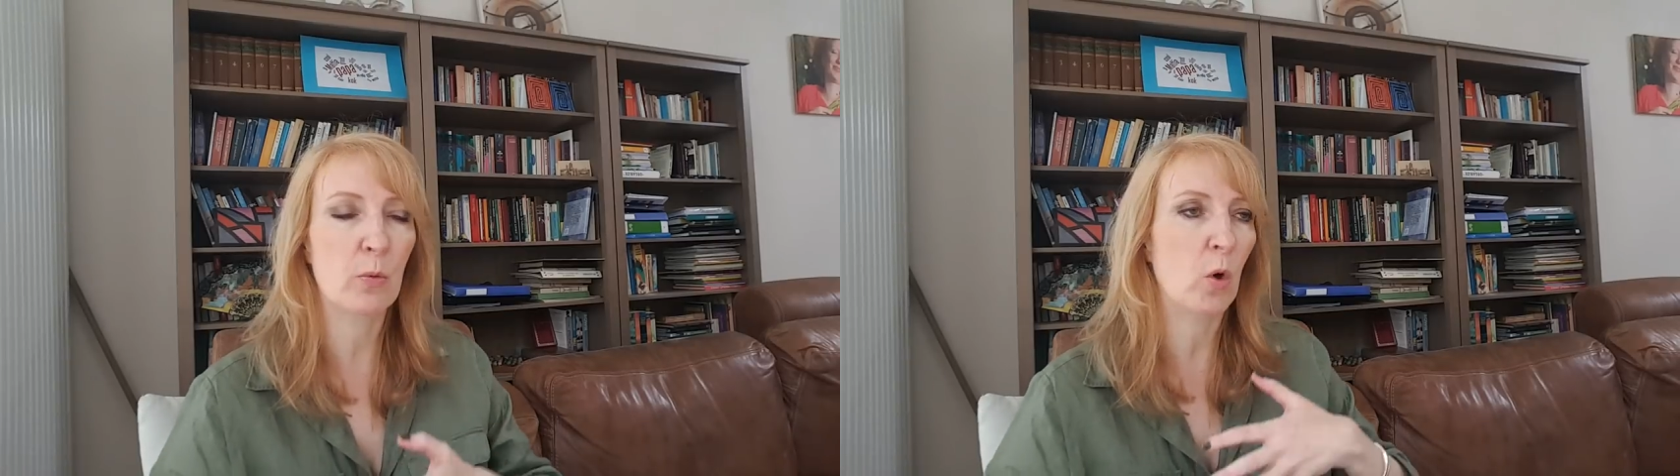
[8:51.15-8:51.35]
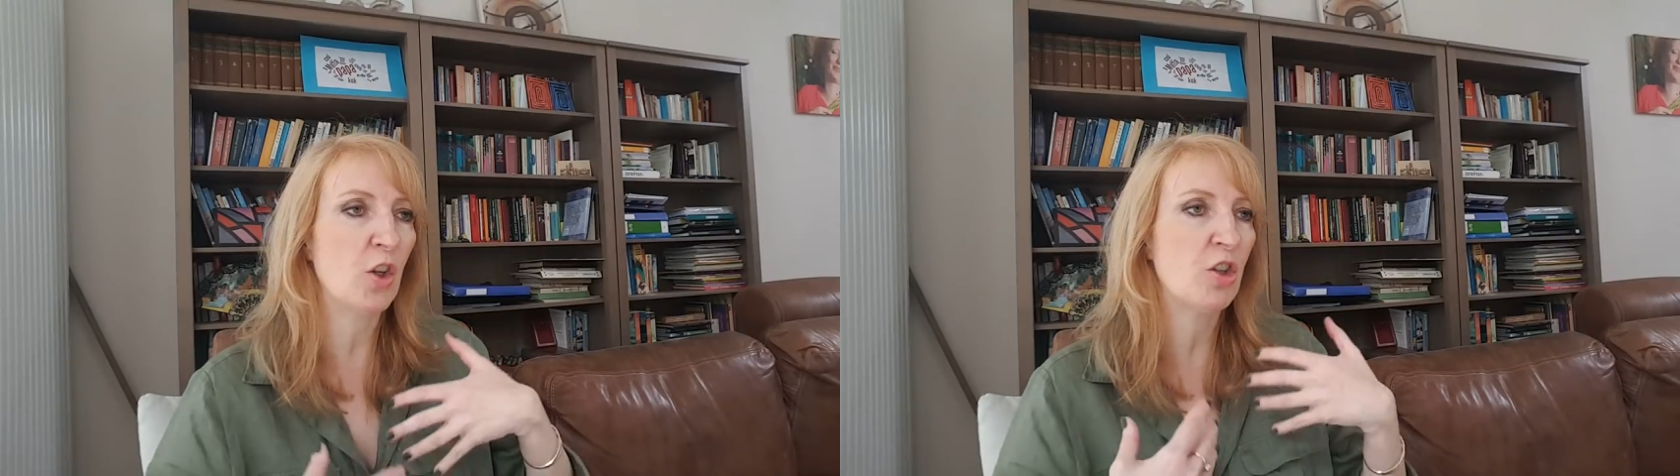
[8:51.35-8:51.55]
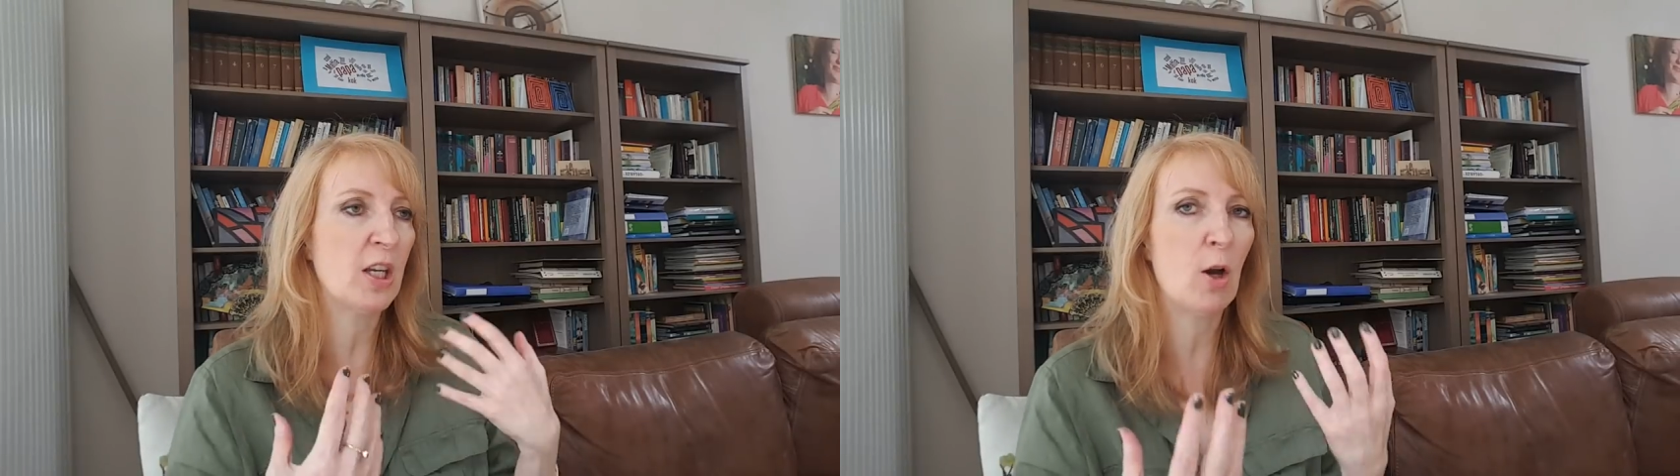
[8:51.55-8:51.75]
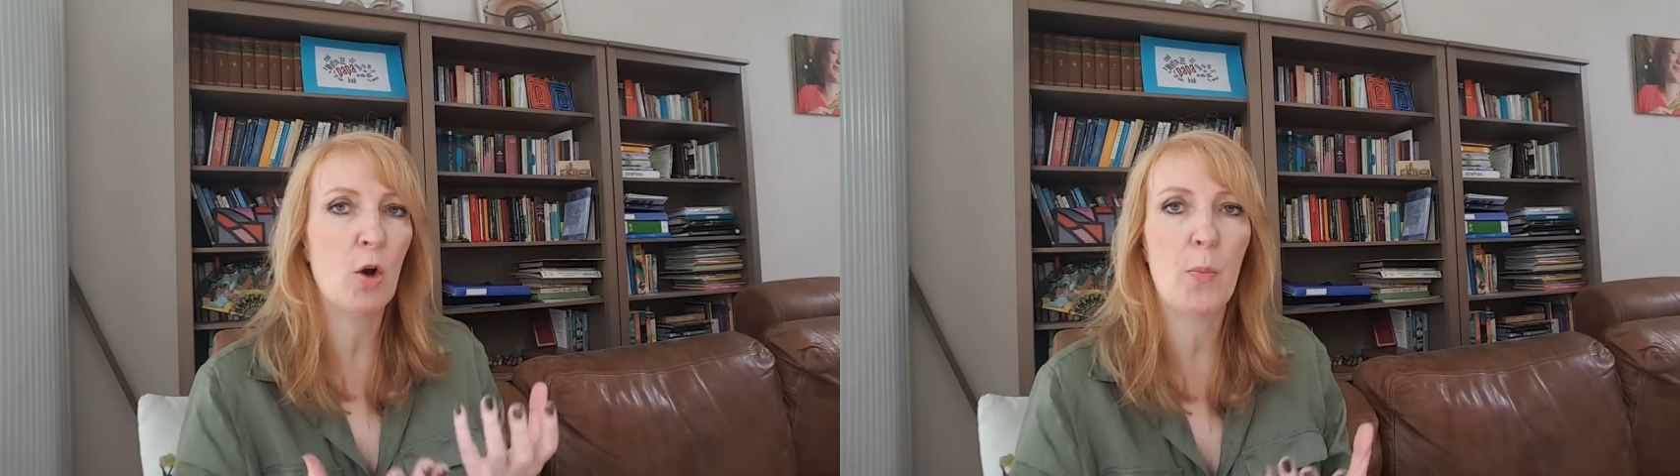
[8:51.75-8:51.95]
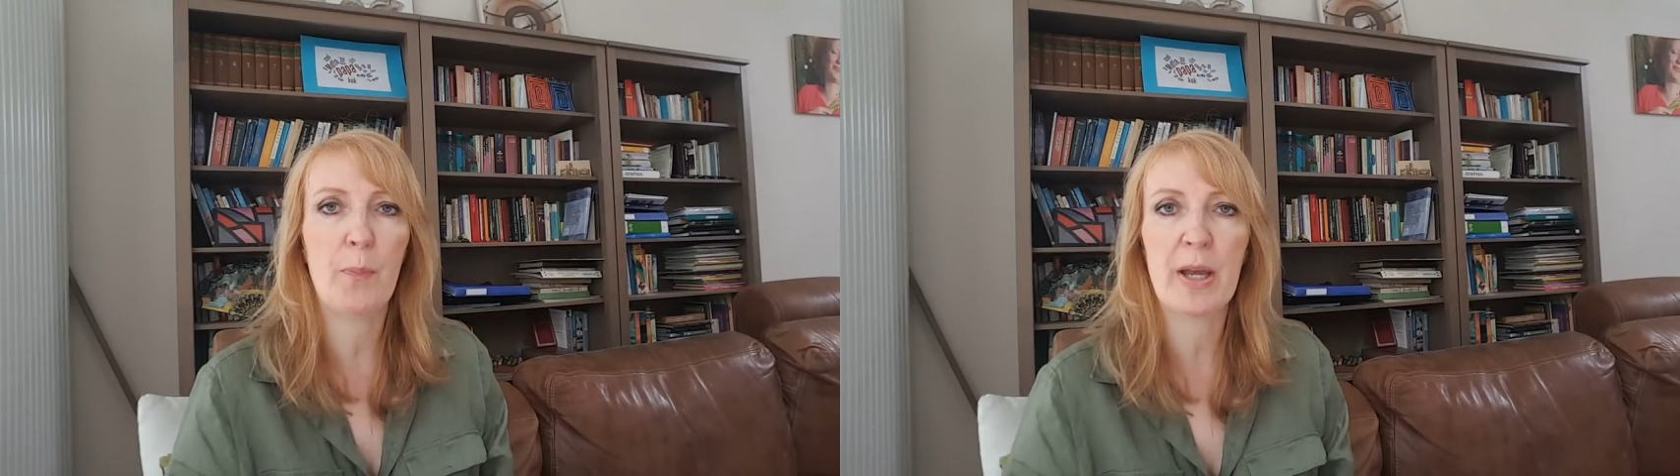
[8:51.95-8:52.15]
watching
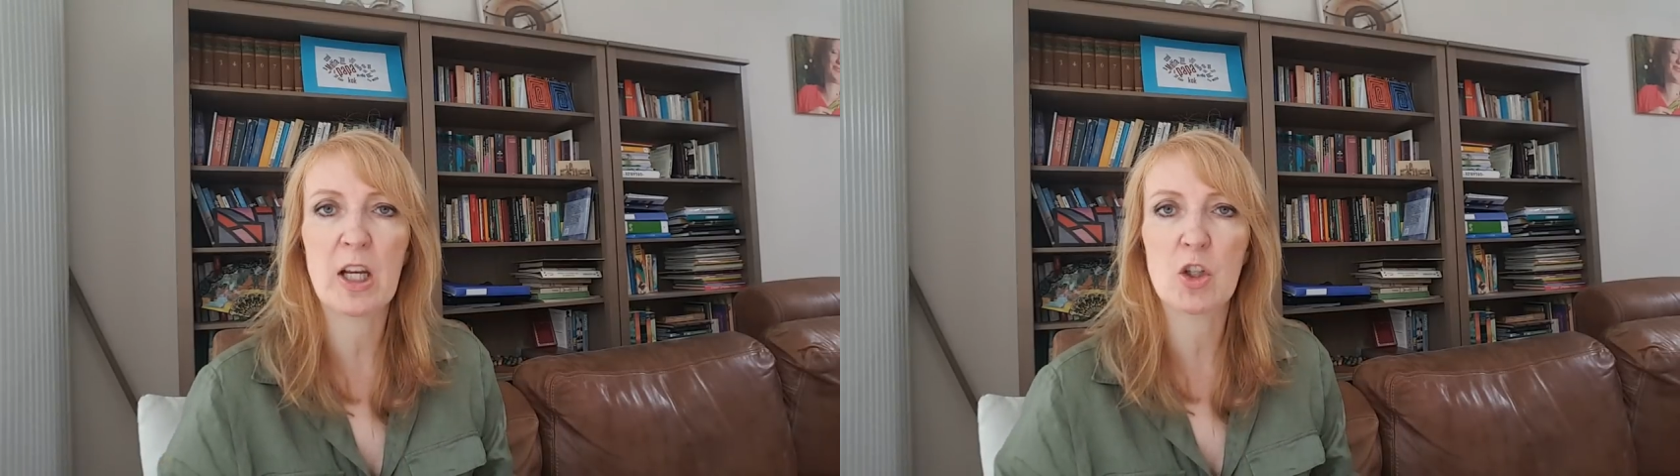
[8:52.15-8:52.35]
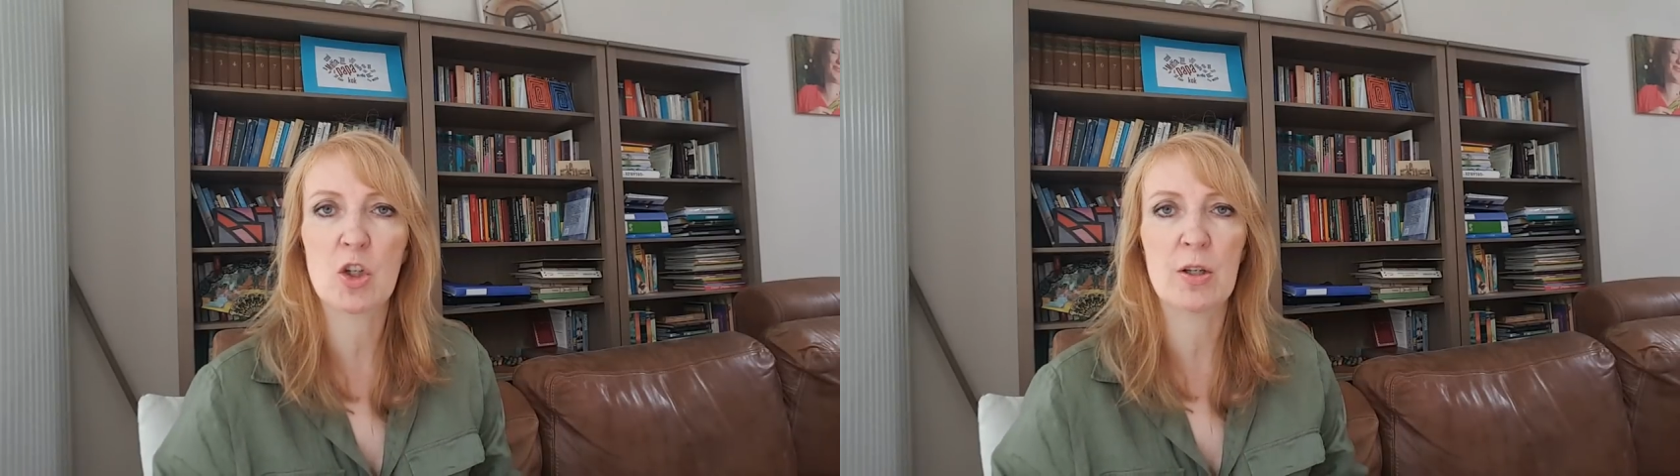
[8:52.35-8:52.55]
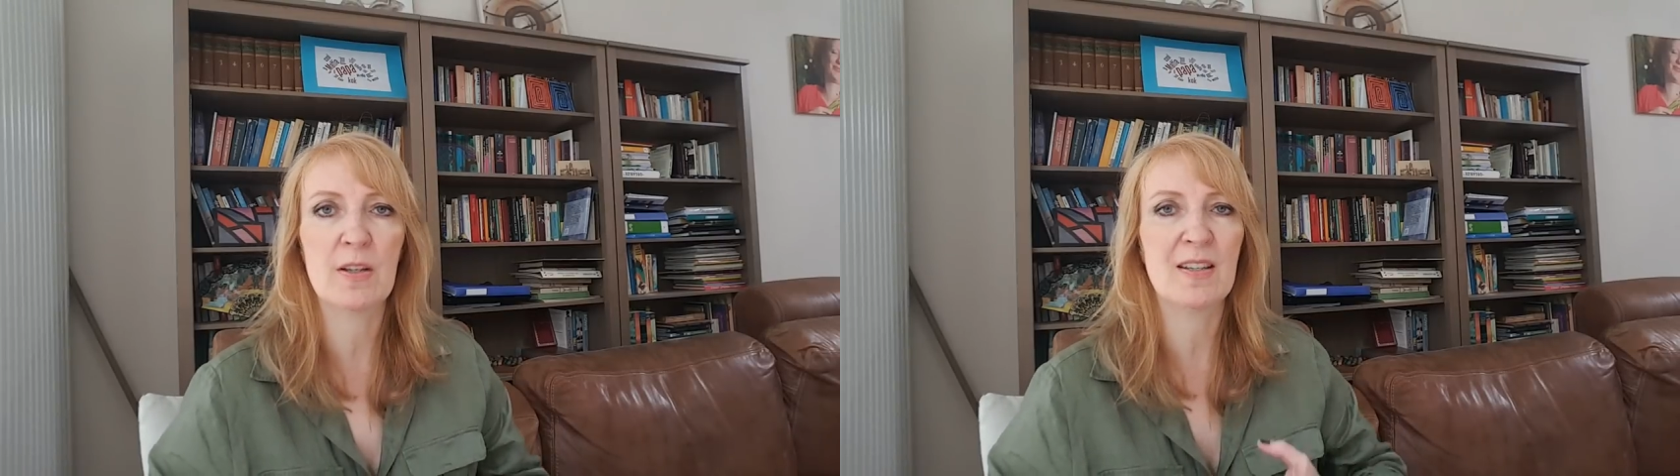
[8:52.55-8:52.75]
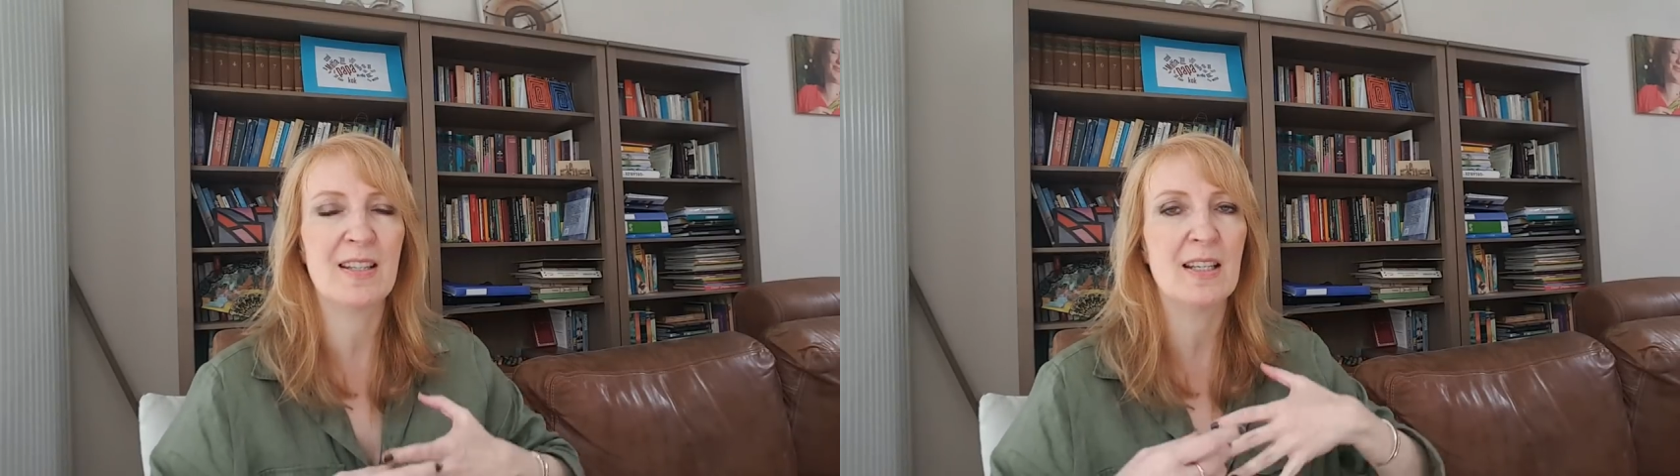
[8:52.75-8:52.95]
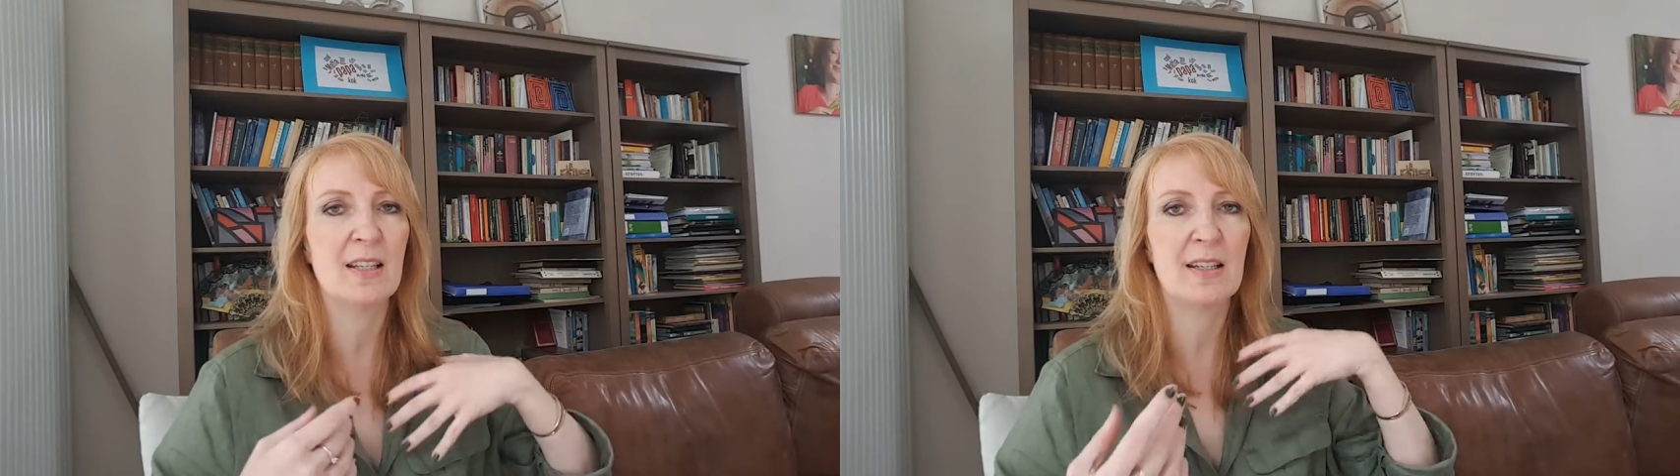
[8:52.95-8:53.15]
old pictures